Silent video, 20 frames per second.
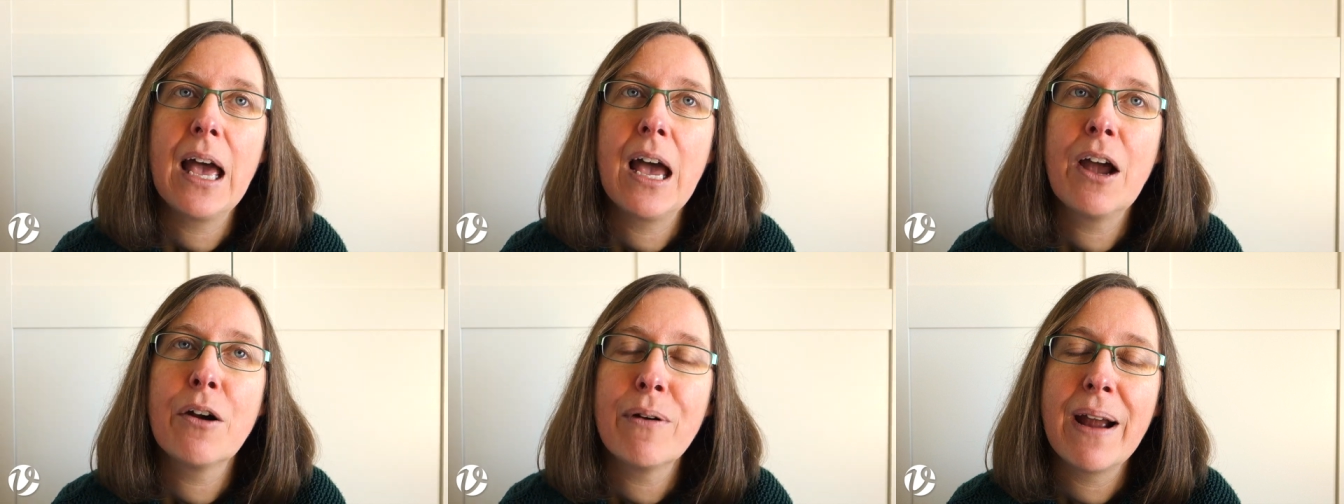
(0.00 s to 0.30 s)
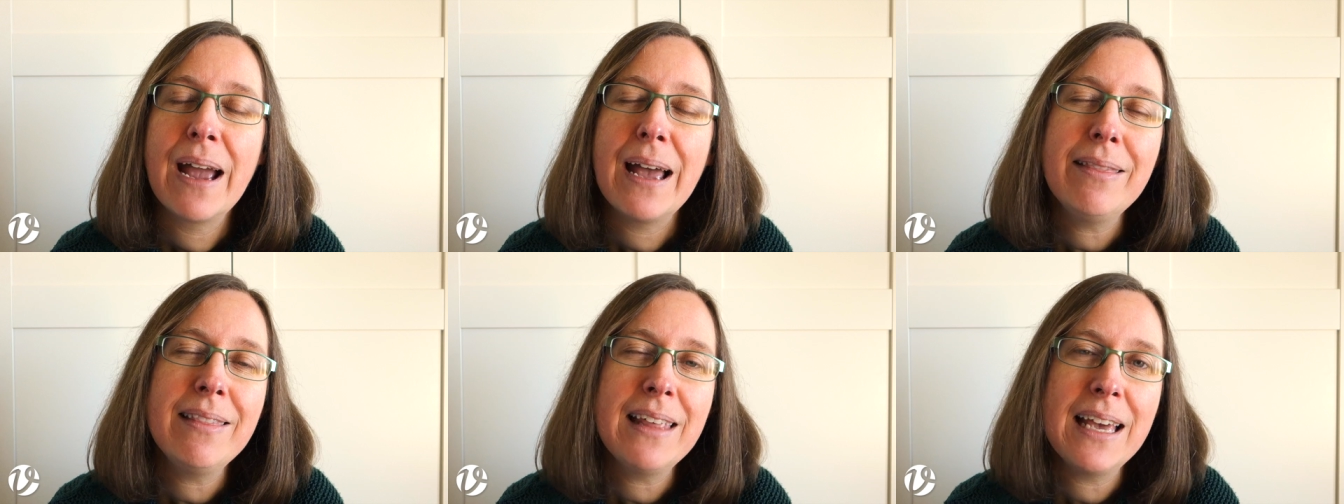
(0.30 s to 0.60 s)

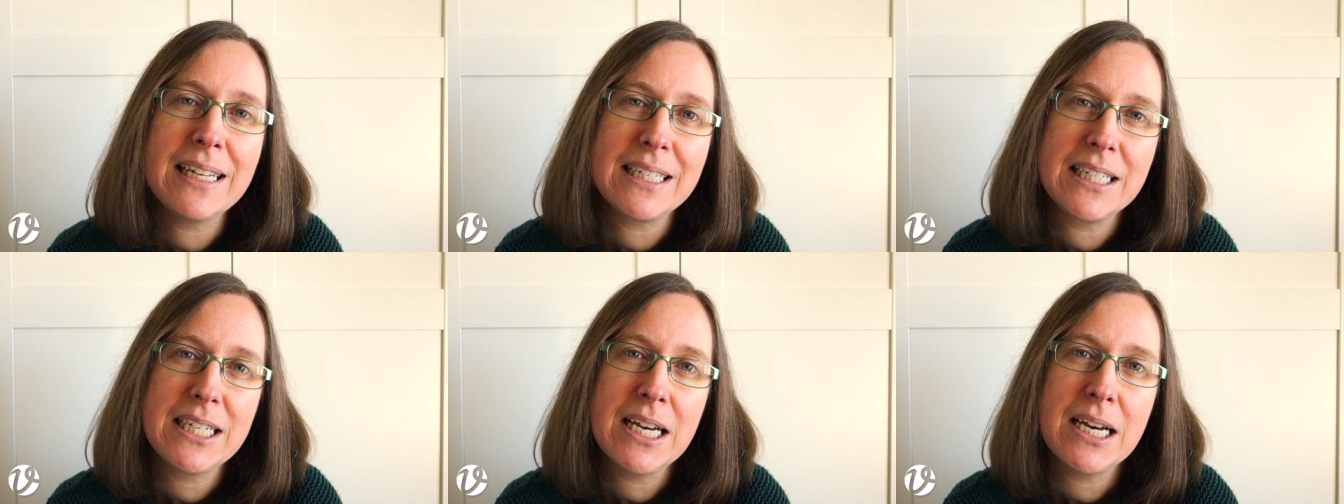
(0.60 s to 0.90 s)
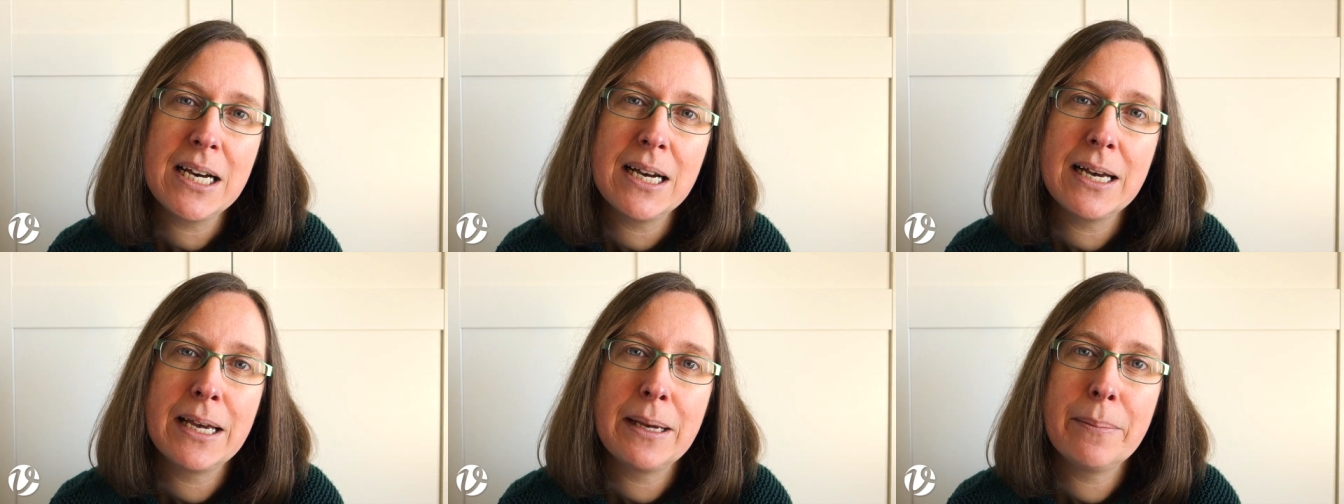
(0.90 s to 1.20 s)
Around that
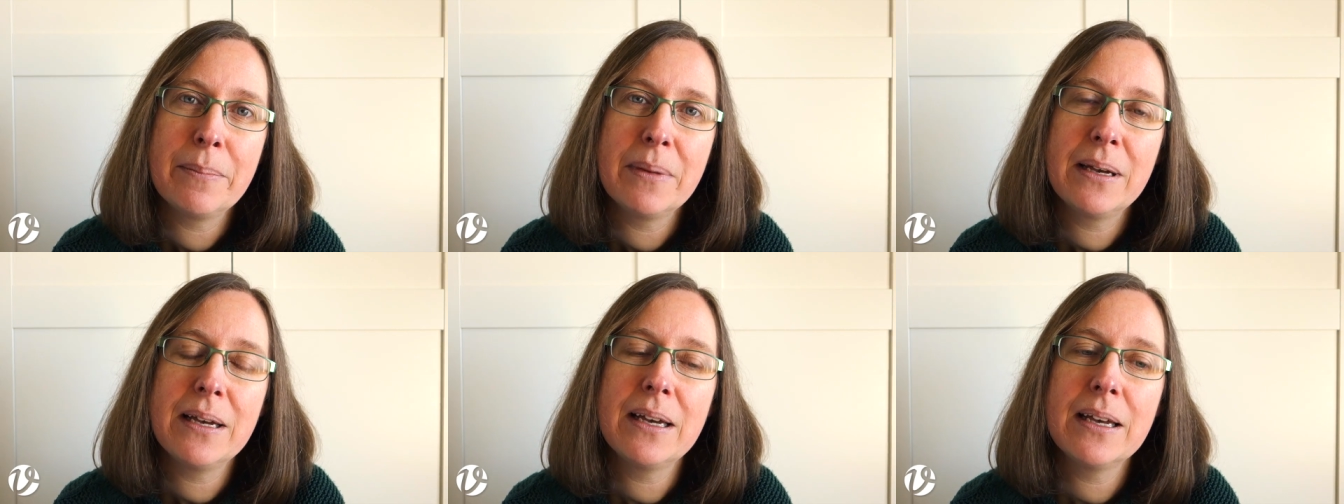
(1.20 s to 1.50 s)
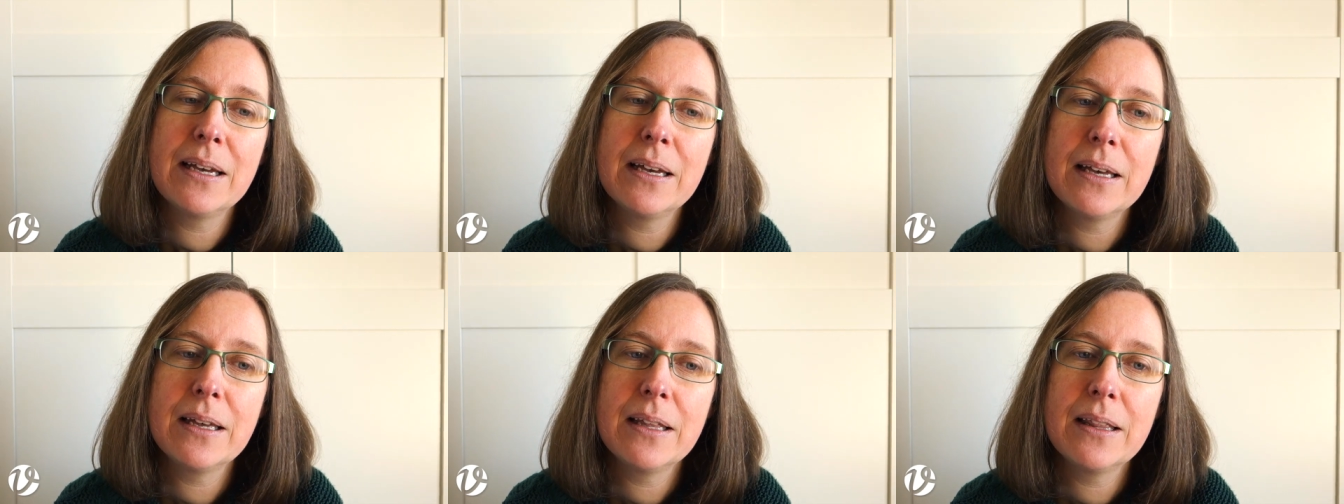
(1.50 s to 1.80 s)
time,
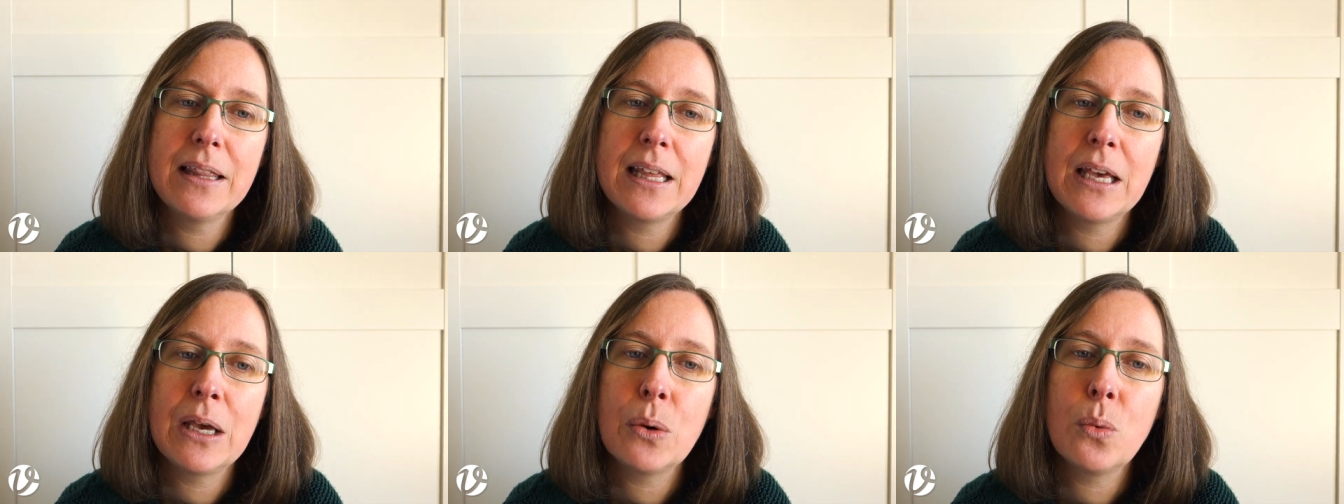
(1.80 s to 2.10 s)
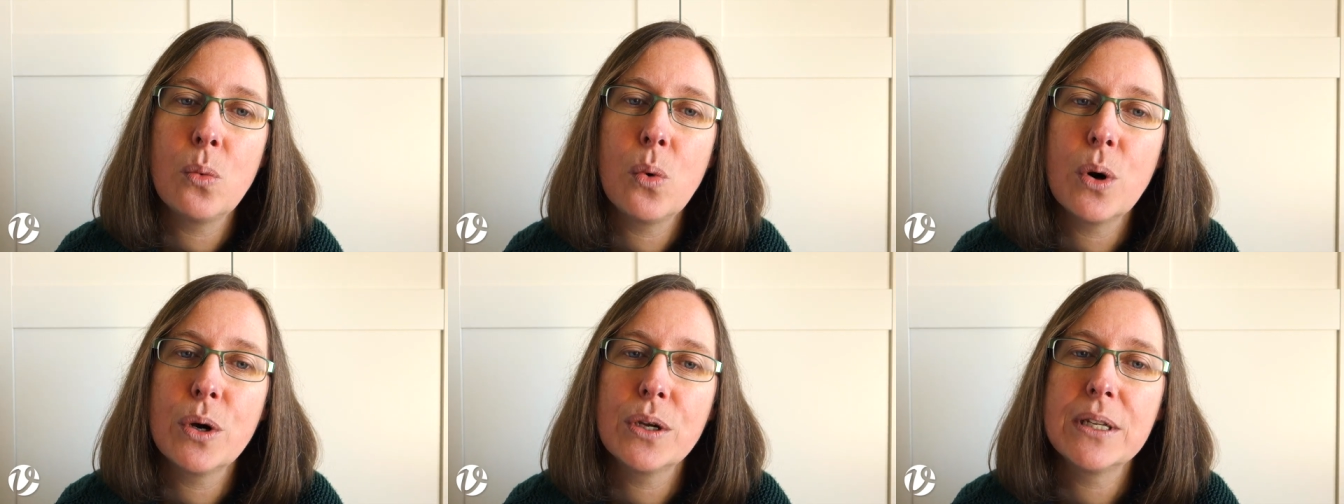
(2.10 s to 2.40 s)
there
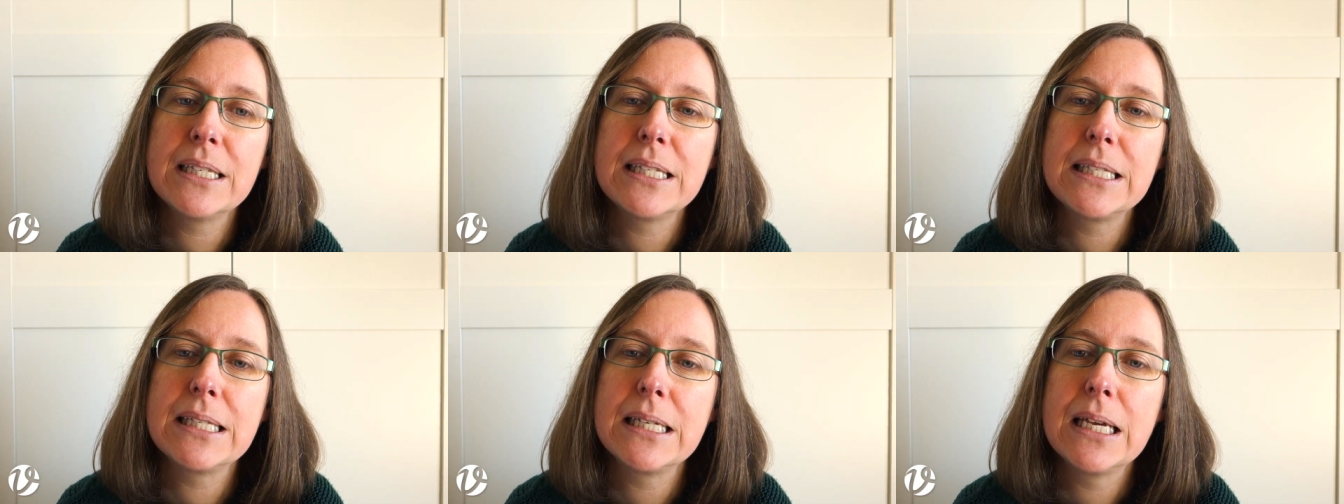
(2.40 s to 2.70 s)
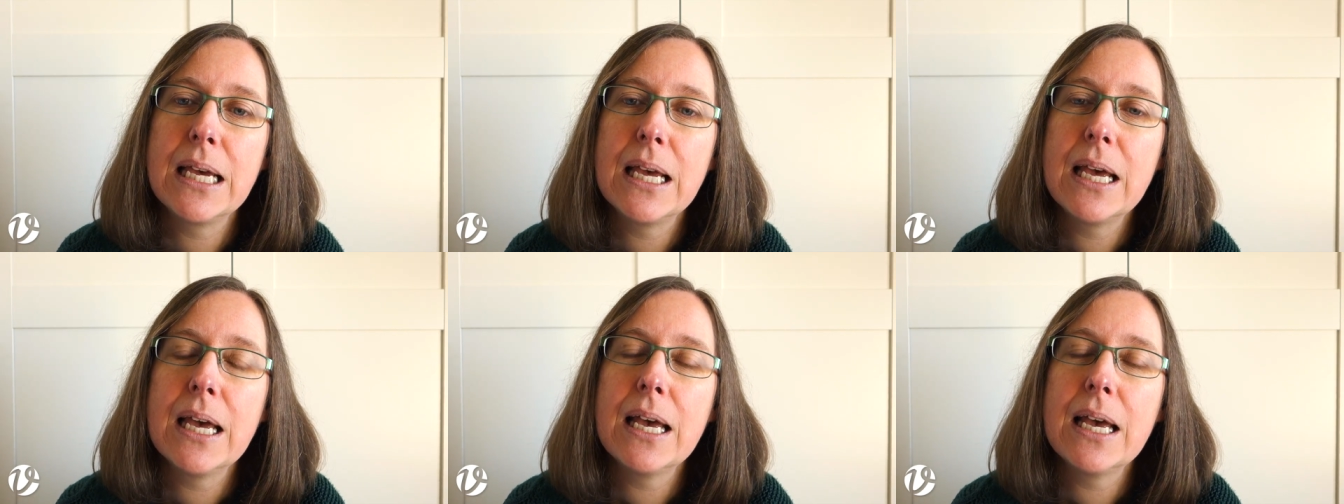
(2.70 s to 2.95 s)
was